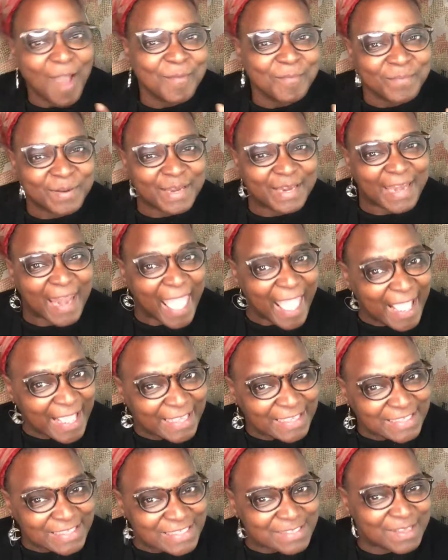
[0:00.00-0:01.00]

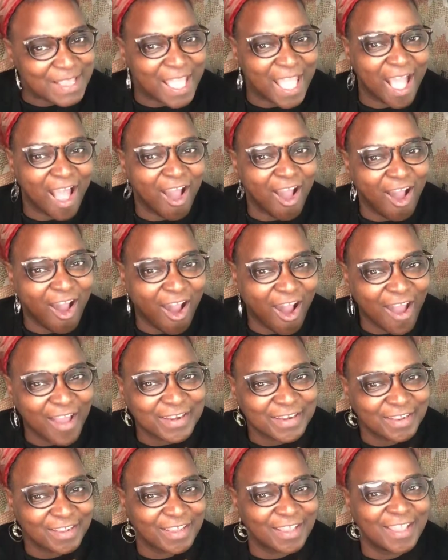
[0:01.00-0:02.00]
place, hot
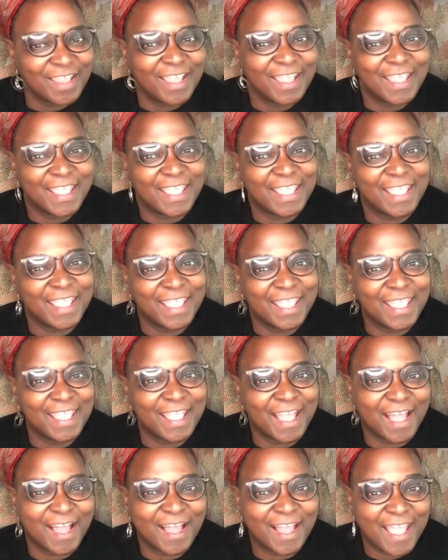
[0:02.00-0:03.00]

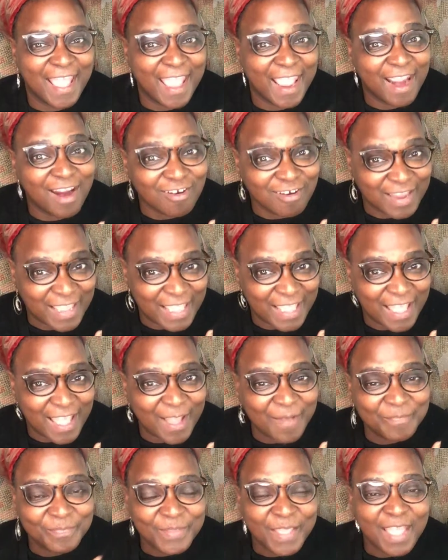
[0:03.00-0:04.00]

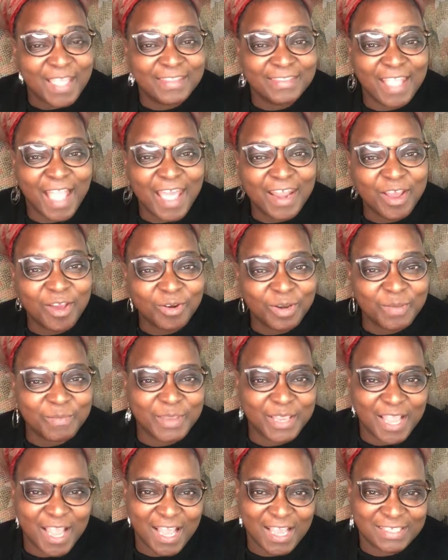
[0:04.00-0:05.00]
area not only
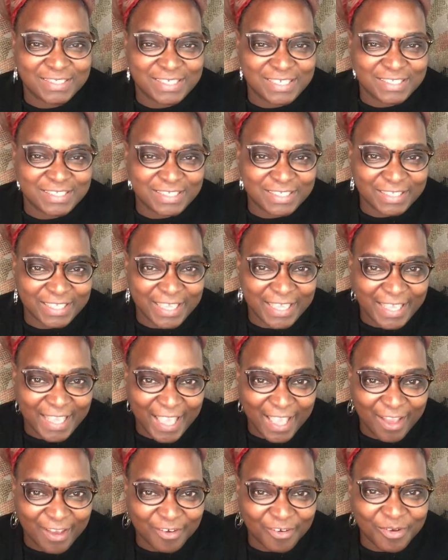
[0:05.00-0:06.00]
because it's
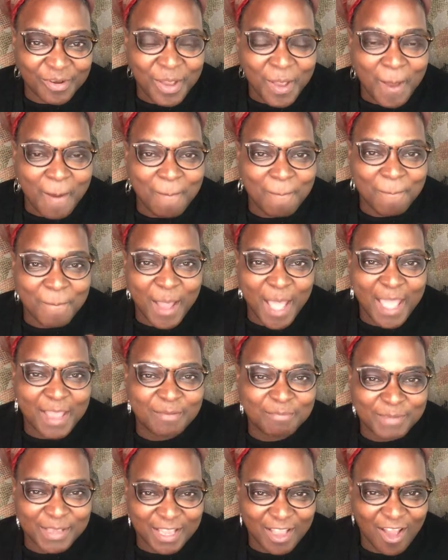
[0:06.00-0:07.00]
Leo,
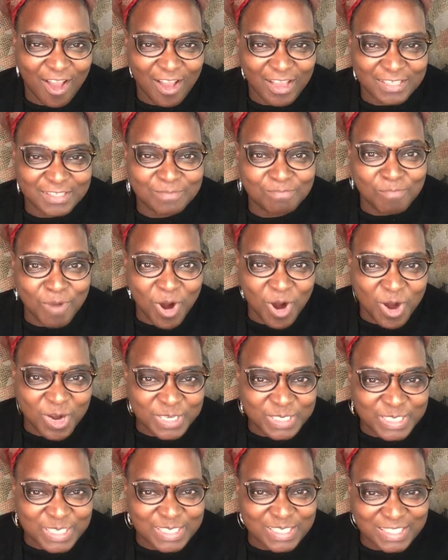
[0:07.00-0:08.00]
but because
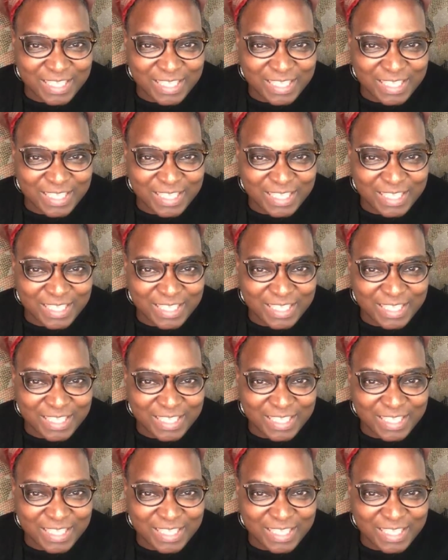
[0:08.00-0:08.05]
Mars is